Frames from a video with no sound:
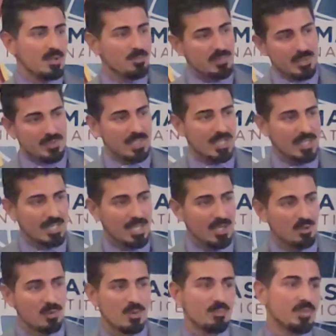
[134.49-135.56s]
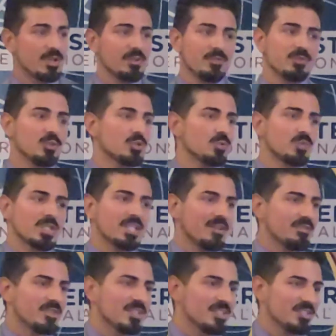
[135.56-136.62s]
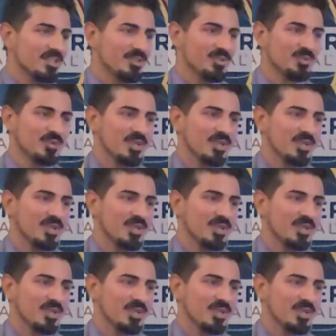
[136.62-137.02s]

Maybe not now, but in the future we definitely will.